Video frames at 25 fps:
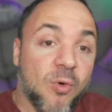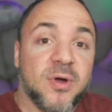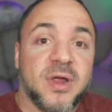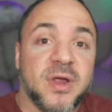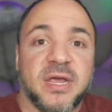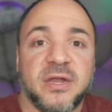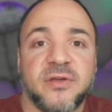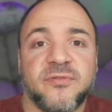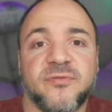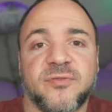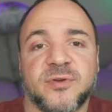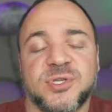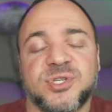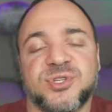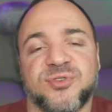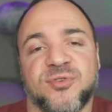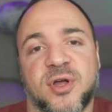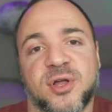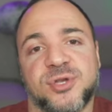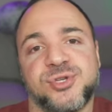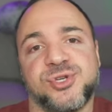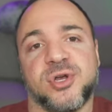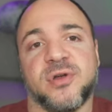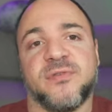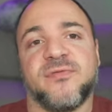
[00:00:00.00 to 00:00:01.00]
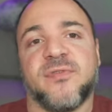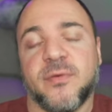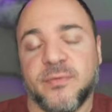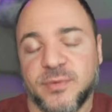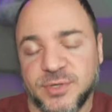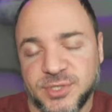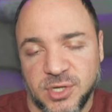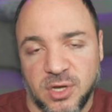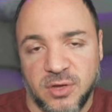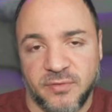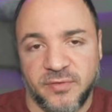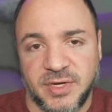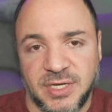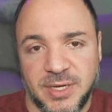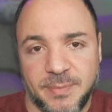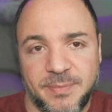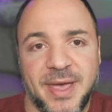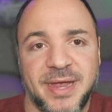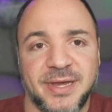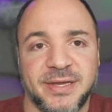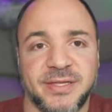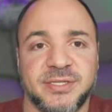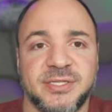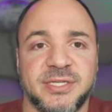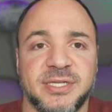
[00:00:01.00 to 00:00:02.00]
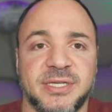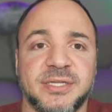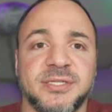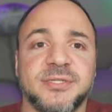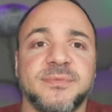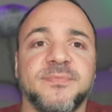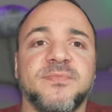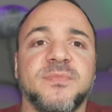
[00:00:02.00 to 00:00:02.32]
infrastructure for resolving dependencies.